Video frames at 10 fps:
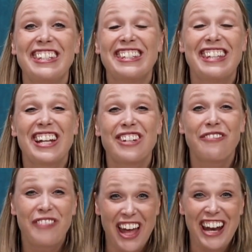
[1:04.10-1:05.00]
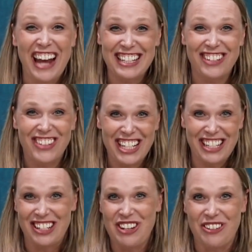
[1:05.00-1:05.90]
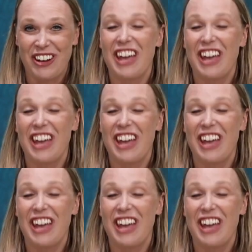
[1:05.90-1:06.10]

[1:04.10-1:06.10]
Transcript: is such a fun activity to do.